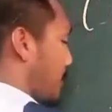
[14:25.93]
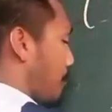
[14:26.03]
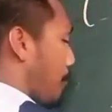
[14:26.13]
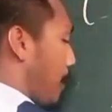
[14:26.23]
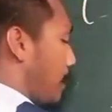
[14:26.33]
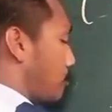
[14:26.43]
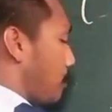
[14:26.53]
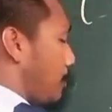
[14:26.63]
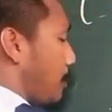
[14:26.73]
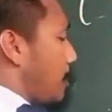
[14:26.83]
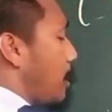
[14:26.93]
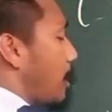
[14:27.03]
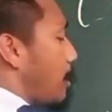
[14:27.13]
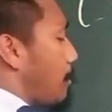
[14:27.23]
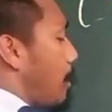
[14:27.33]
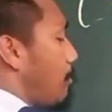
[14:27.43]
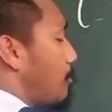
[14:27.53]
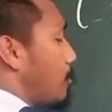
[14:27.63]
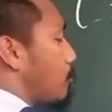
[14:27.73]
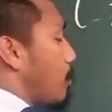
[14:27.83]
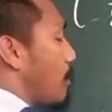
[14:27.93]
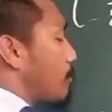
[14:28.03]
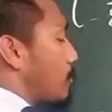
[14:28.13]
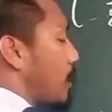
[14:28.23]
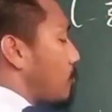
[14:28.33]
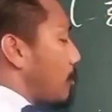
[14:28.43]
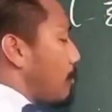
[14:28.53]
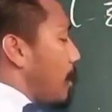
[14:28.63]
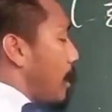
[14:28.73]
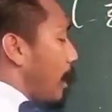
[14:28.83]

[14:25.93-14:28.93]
Some base will be there, and above this you have to write some